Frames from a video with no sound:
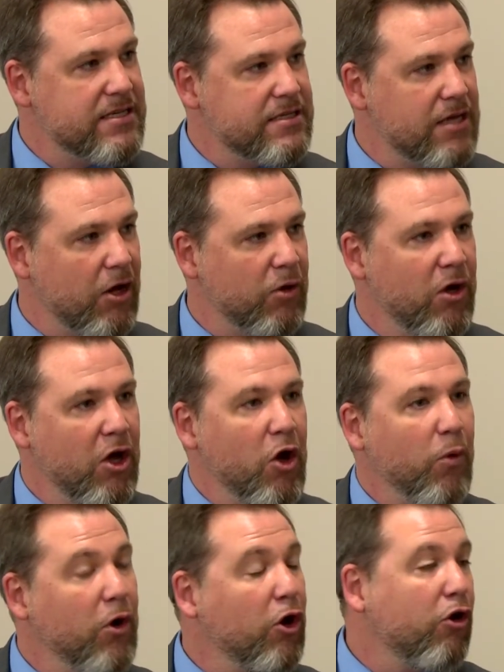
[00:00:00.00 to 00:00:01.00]
So
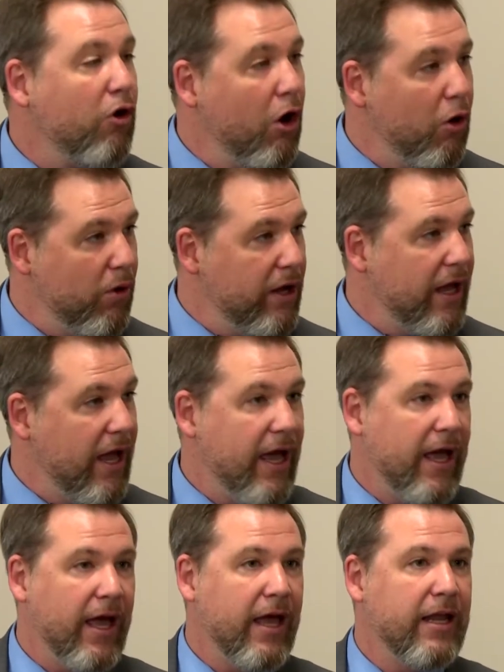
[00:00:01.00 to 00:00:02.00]
we're growing,
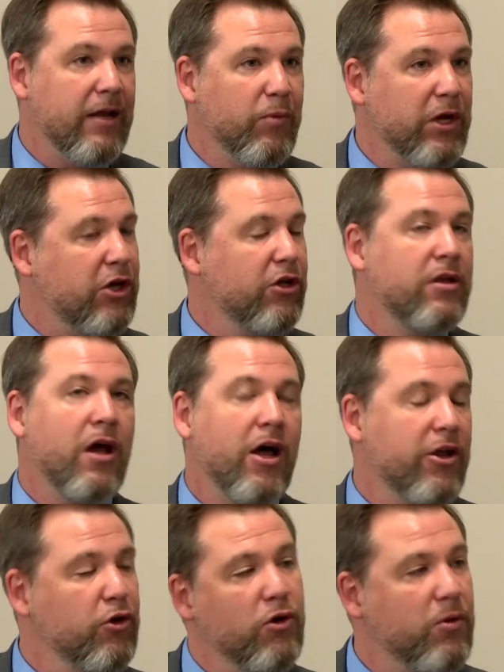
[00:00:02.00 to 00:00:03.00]
and we could not
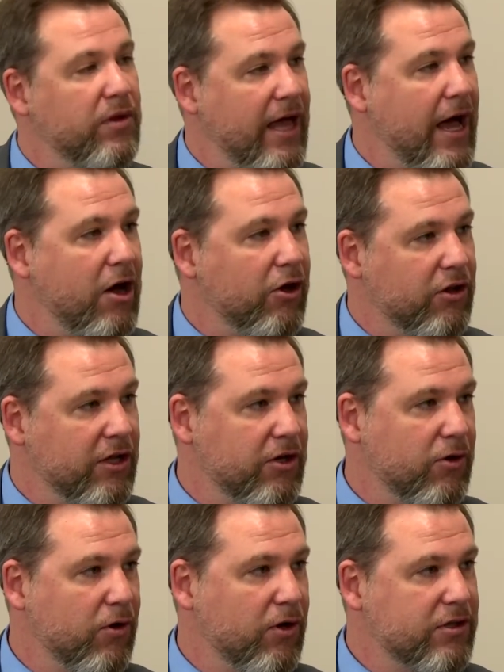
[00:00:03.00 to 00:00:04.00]
do it without
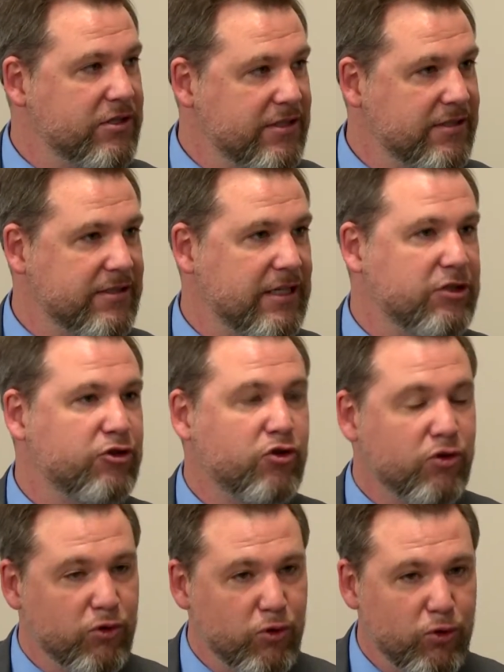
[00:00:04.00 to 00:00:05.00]
Glendora. She is a
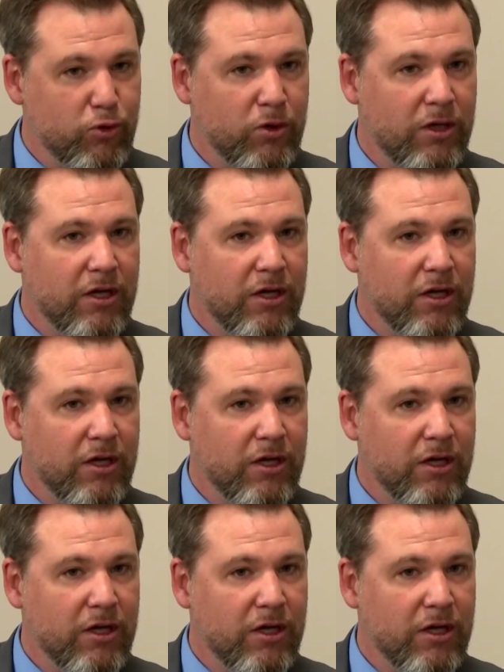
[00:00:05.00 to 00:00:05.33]
true